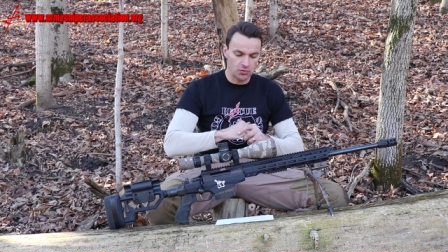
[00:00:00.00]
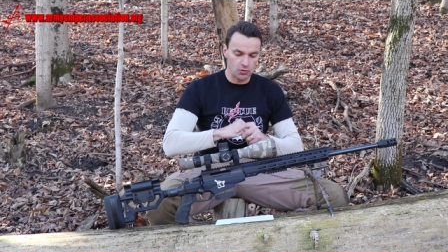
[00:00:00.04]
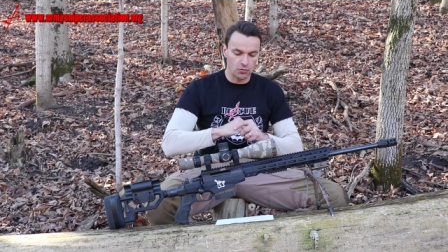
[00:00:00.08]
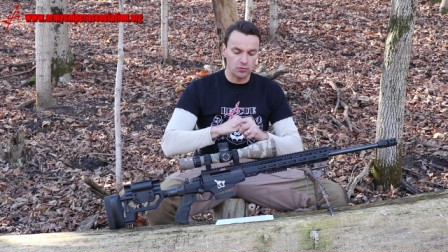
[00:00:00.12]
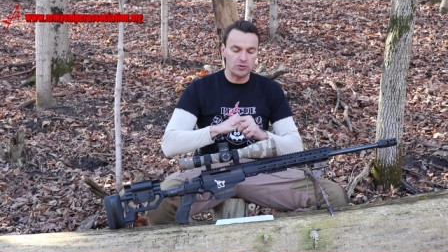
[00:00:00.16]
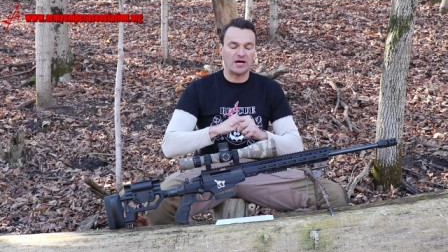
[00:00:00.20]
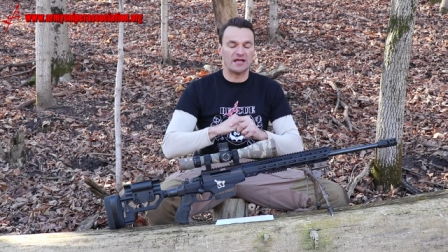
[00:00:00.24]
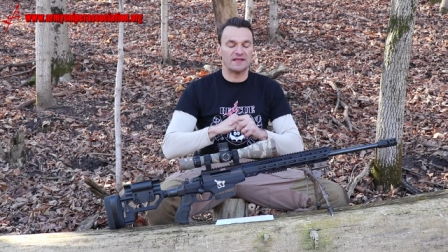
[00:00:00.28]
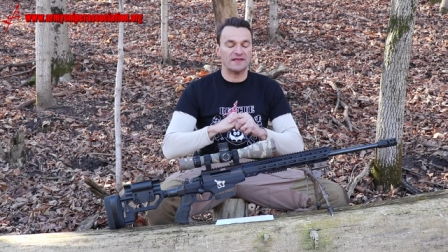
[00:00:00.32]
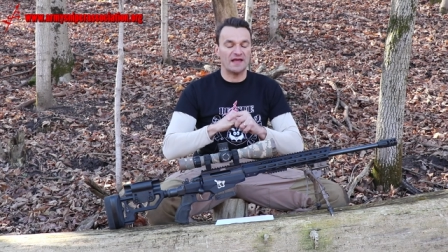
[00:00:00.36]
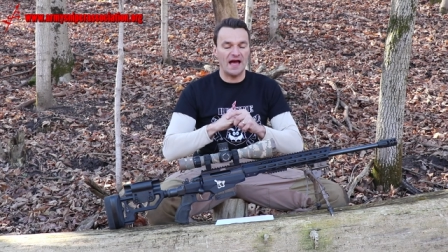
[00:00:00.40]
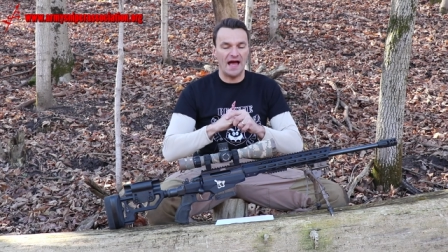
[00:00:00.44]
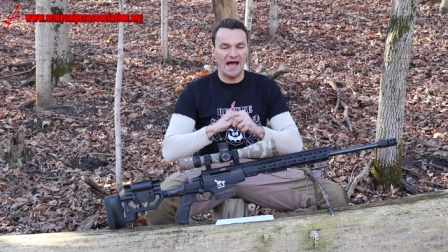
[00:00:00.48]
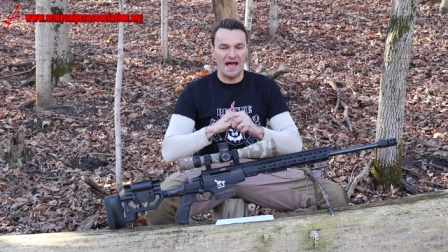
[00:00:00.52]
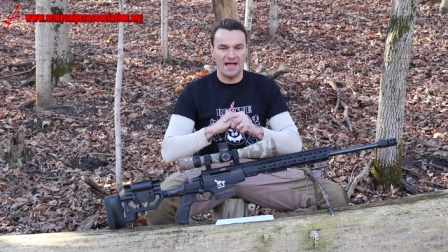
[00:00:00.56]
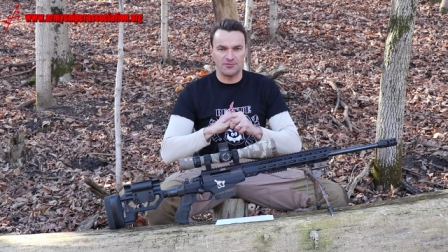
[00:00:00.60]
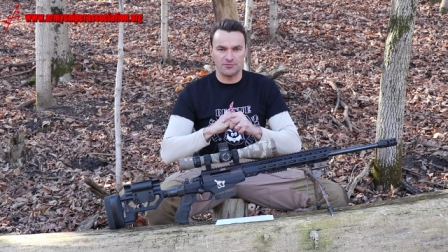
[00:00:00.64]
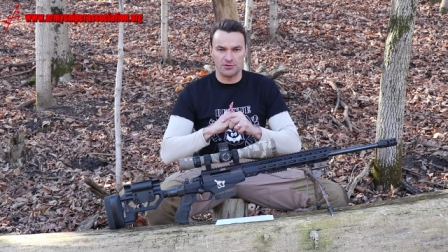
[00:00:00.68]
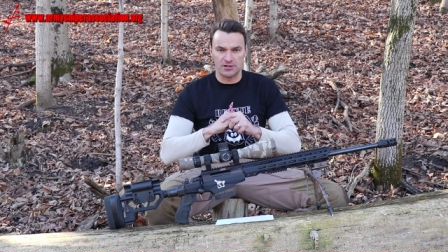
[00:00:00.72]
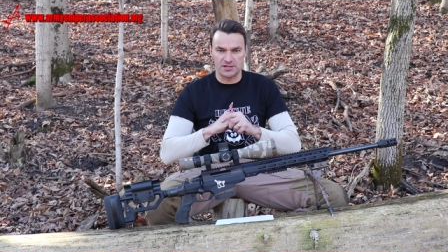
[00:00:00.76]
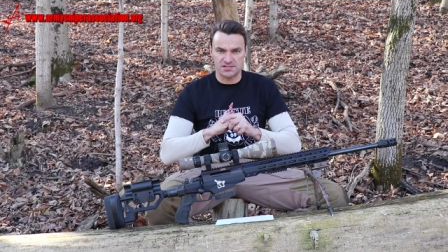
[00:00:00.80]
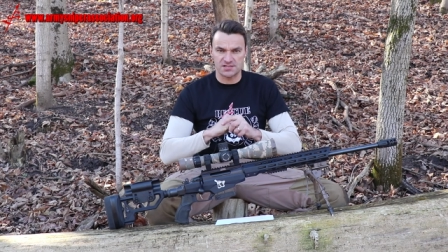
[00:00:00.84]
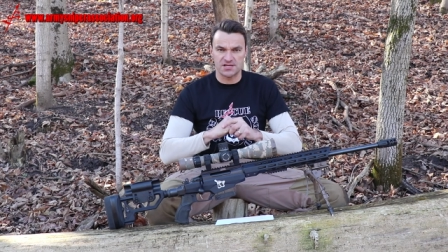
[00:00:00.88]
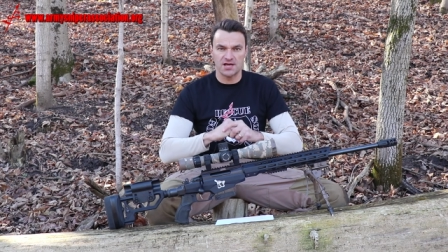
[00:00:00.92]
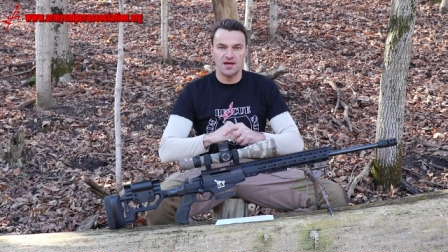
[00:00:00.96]
to that
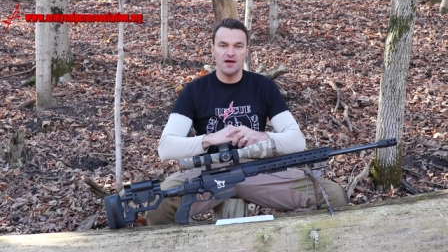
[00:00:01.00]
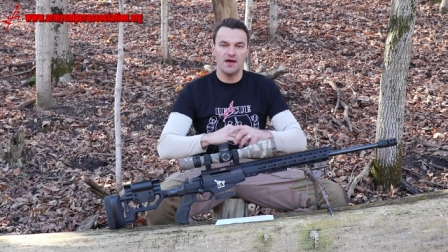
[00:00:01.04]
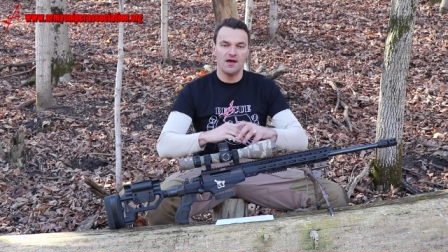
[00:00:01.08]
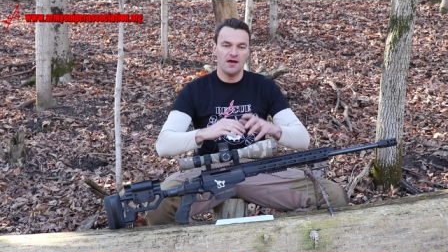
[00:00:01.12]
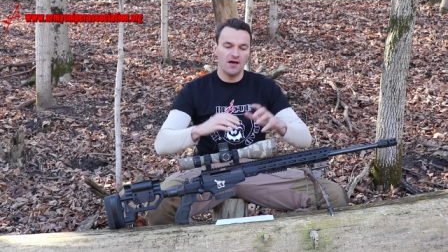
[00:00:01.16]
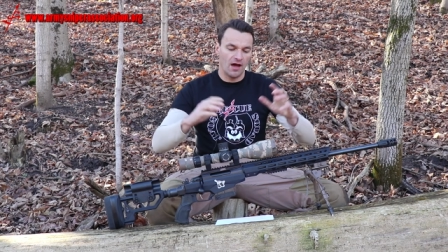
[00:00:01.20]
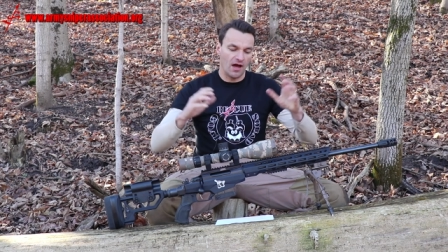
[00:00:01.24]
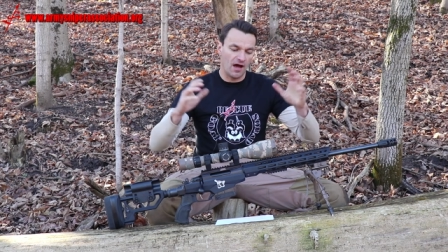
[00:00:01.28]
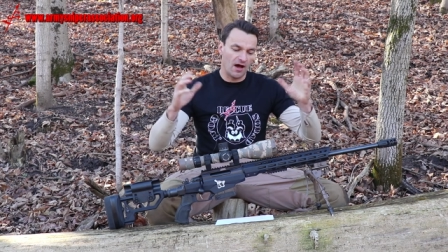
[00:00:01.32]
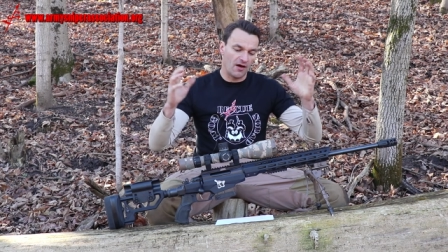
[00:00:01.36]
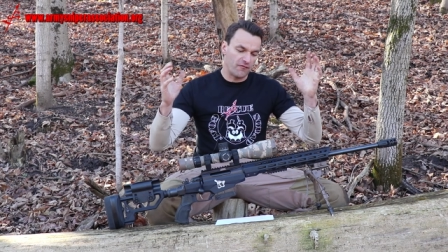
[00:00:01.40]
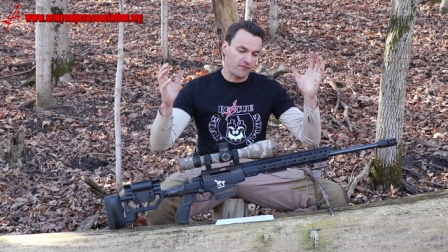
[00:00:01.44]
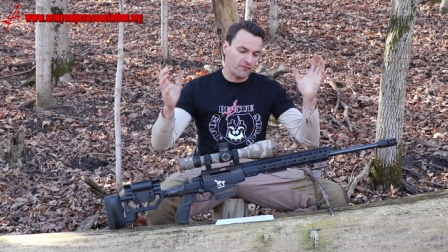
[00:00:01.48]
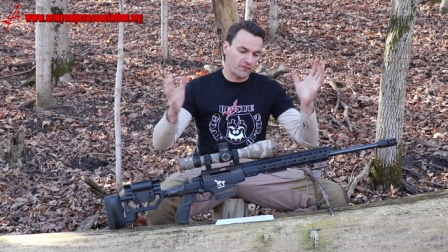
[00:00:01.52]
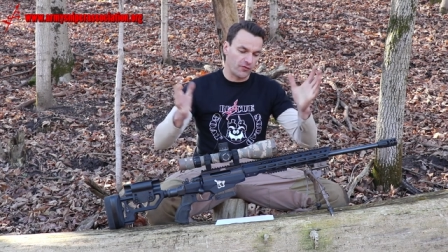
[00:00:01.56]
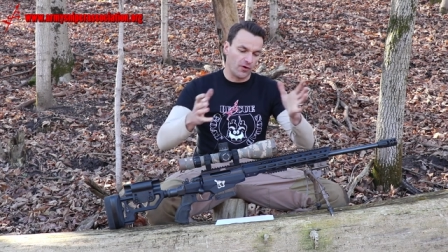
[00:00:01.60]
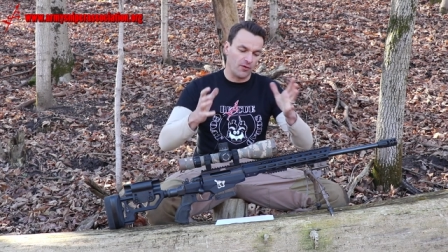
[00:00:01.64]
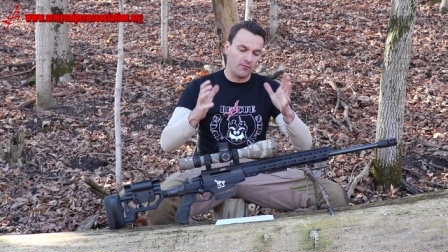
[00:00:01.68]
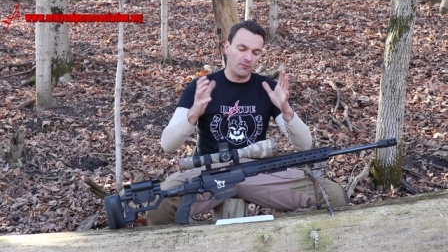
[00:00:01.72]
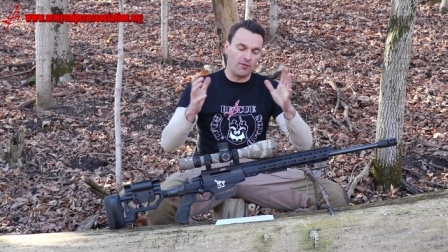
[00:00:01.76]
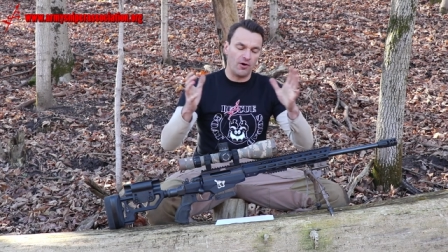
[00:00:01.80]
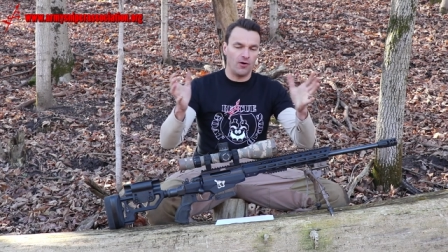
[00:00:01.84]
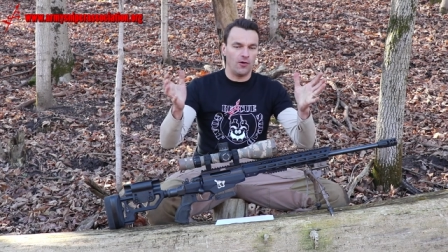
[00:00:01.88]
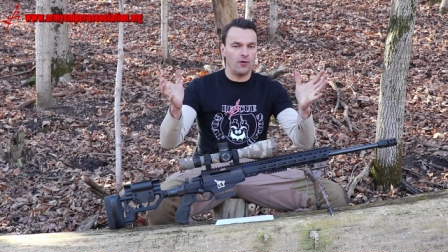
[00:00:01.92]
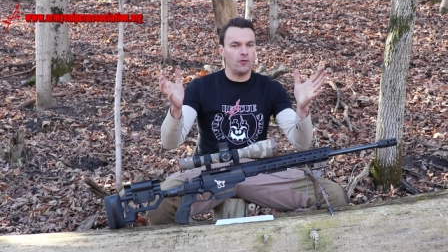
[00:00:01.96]
address uh,
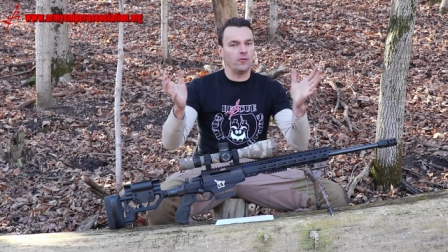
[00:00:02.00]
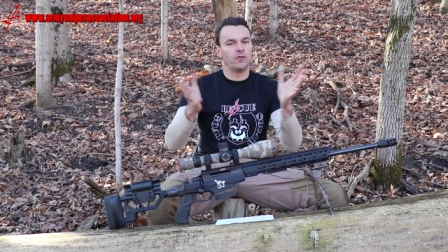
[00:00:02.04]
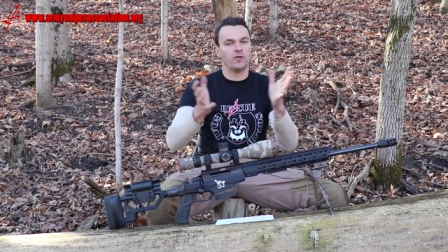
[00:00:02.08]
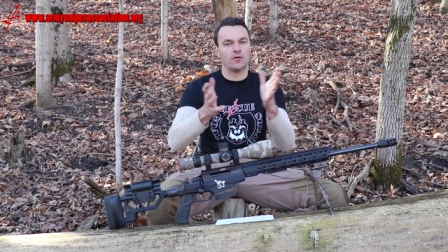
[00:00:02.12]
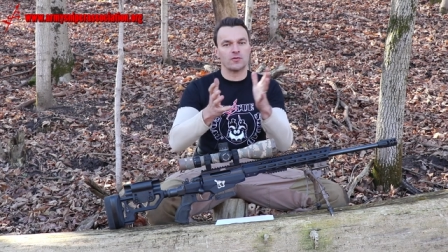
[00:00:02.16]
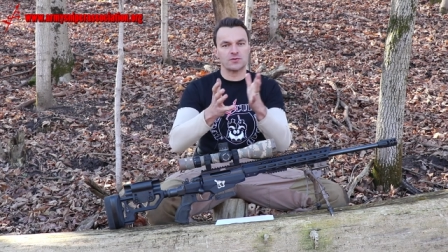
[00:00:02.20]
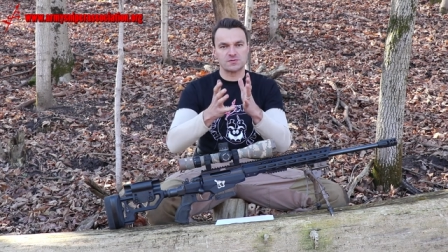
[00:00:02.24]
from all